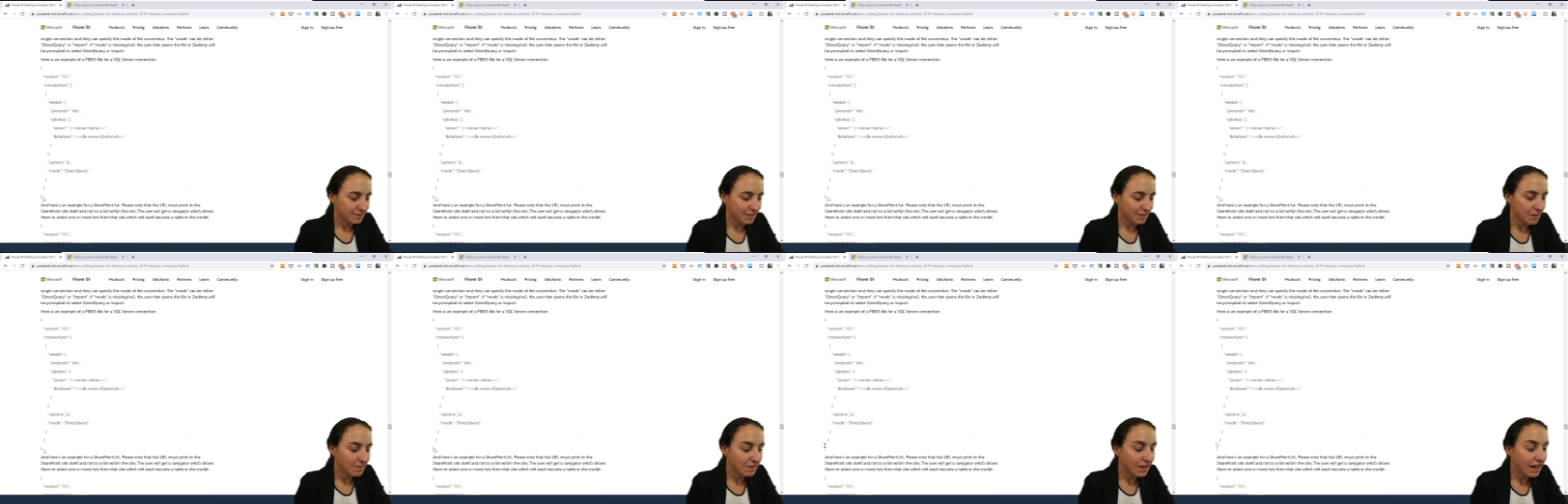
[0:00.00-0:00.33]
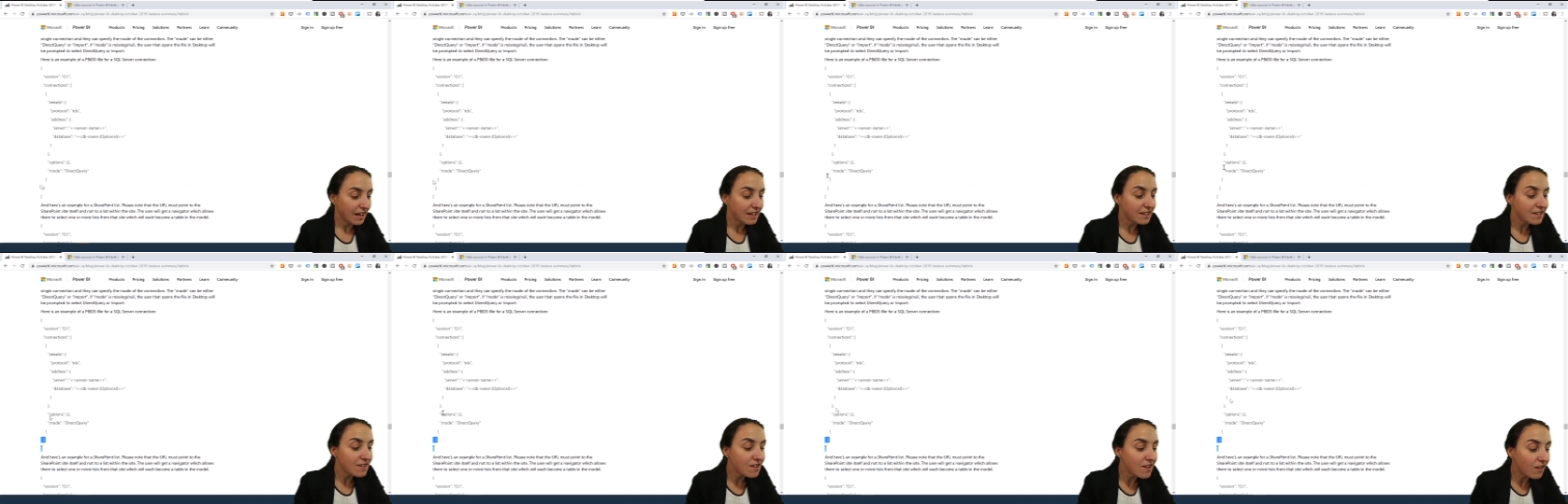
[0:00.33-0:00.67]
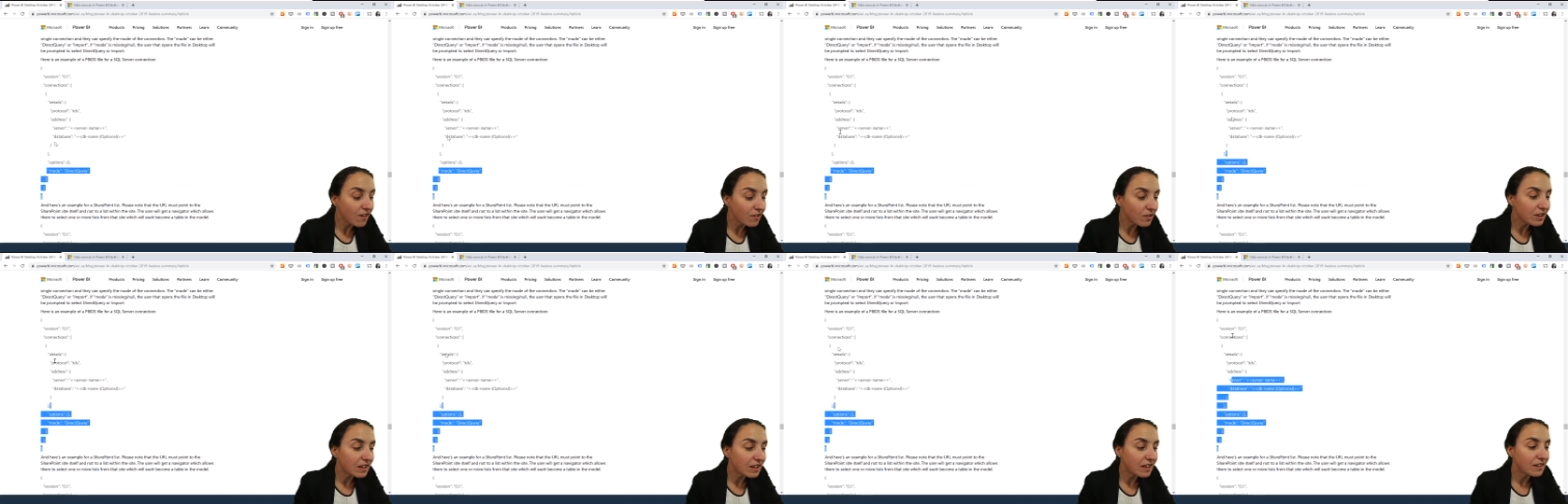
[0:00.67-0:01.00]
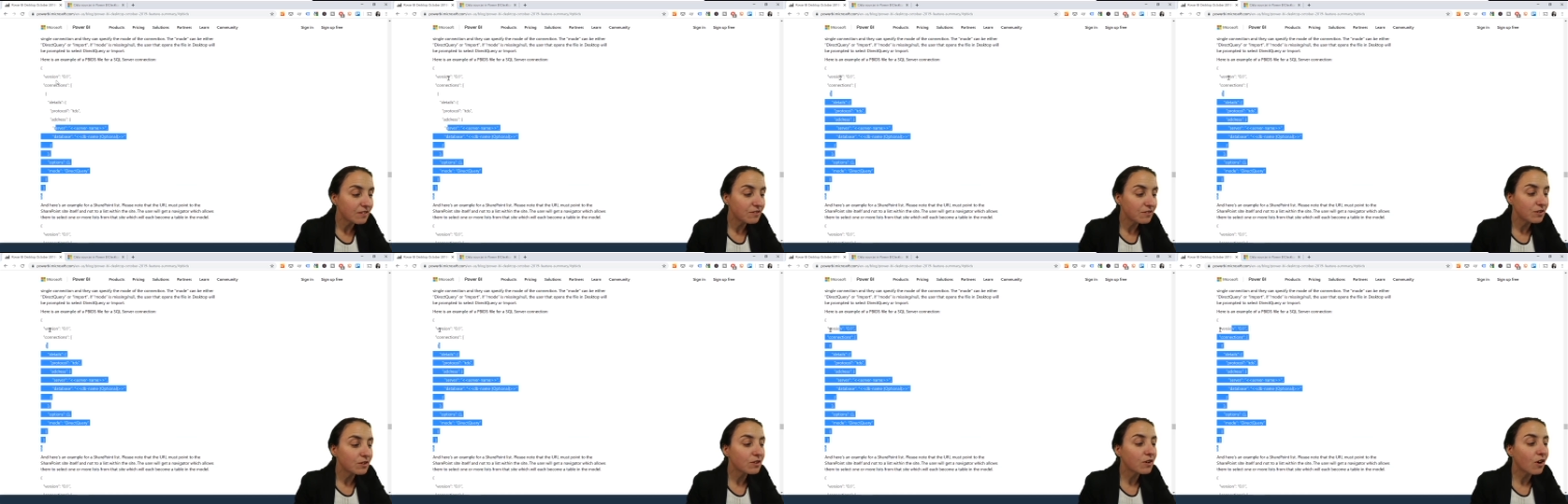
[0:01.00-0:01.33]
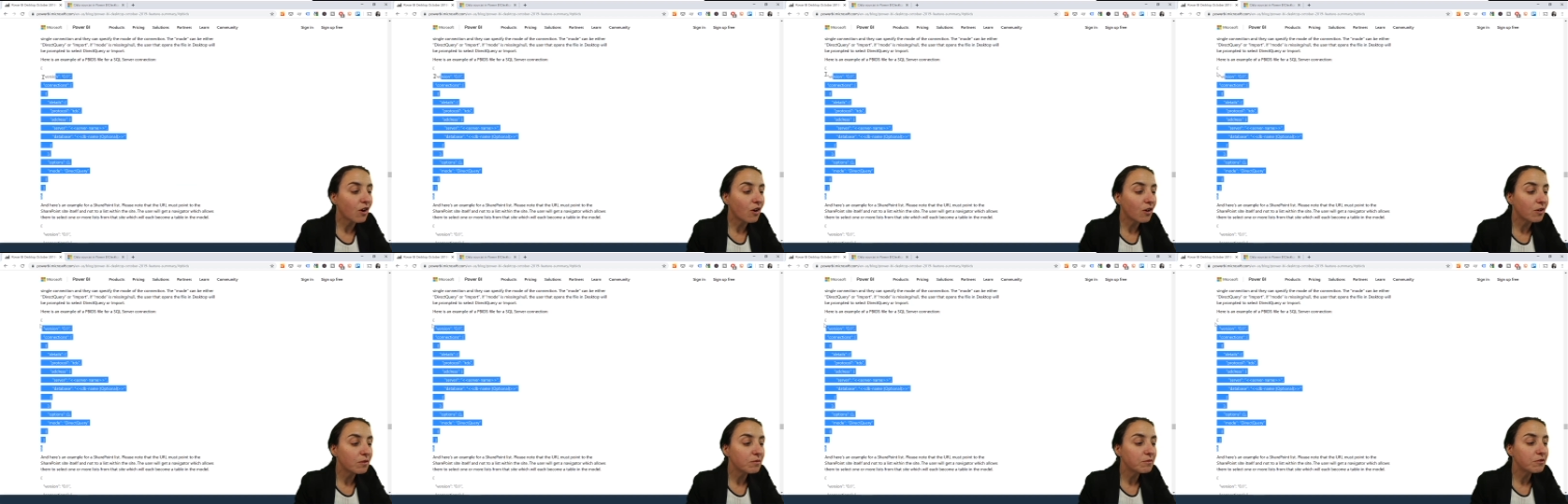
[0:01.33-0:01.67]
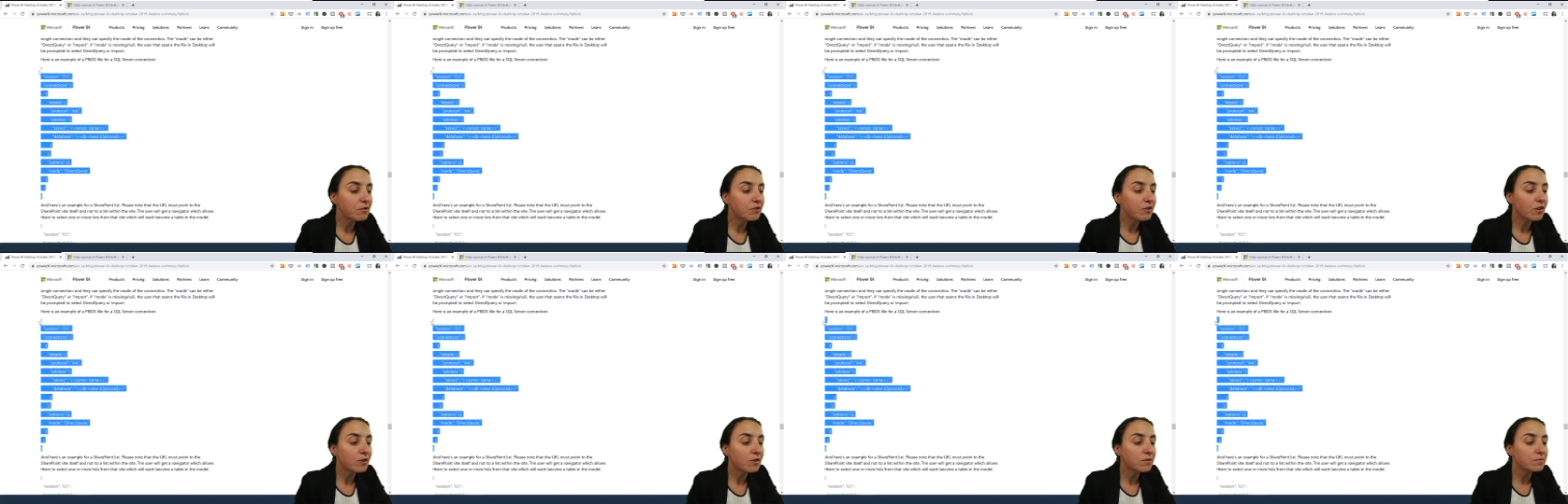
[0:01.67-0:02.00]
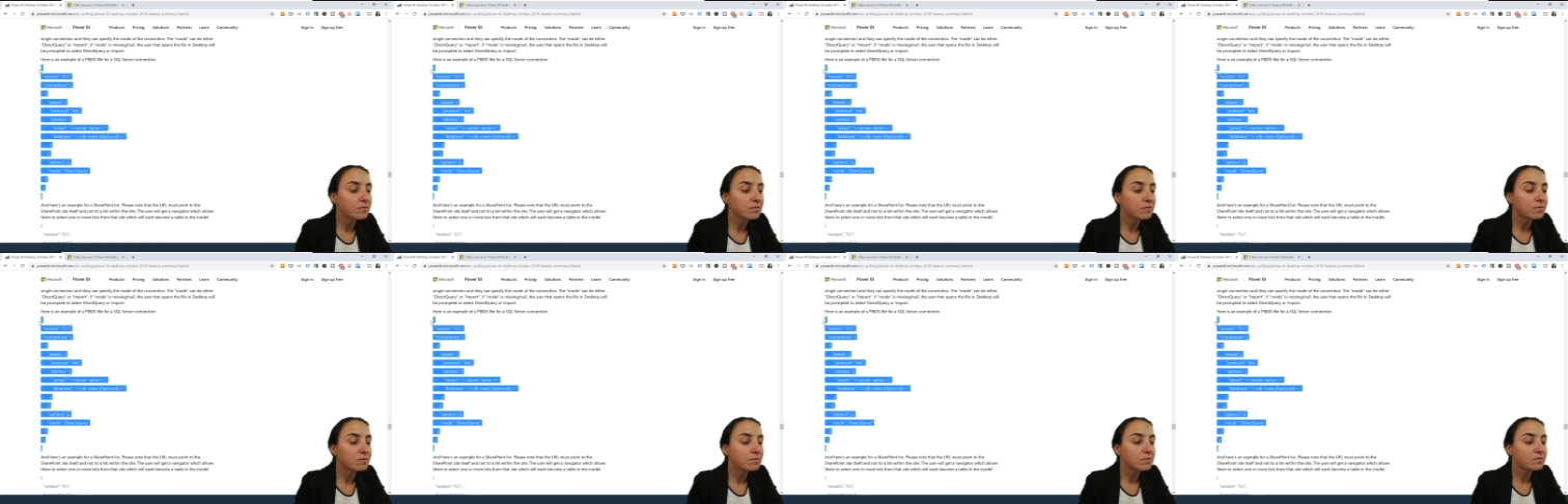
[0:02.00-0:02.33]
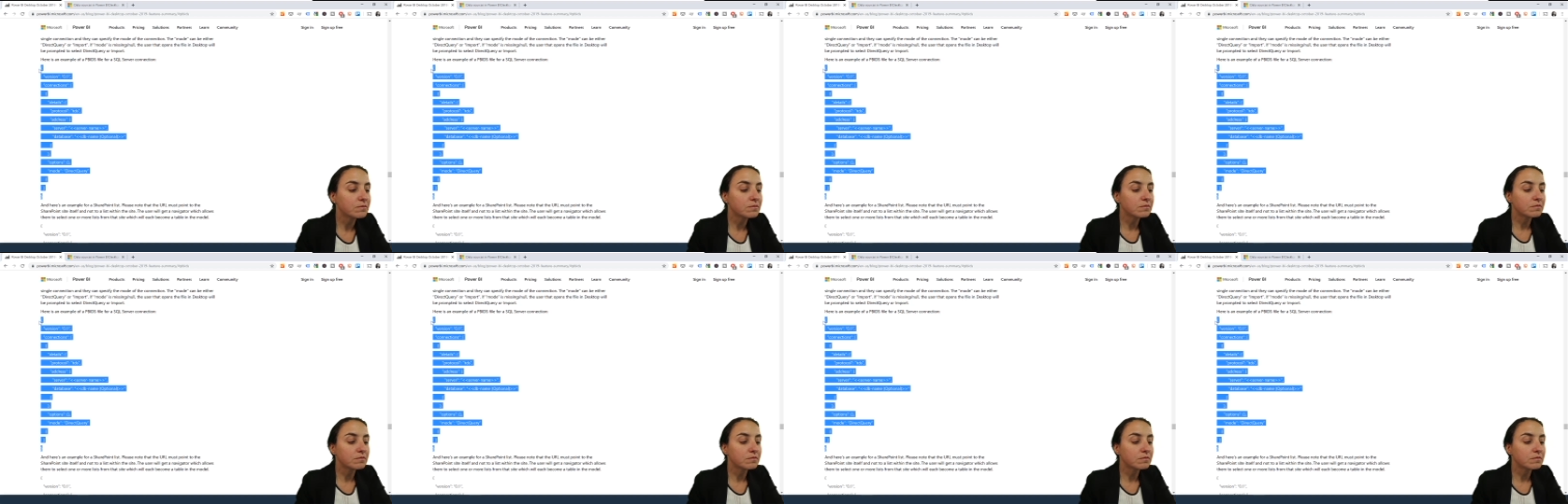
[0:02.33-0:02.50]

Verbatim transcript: I mean, I know that if you come from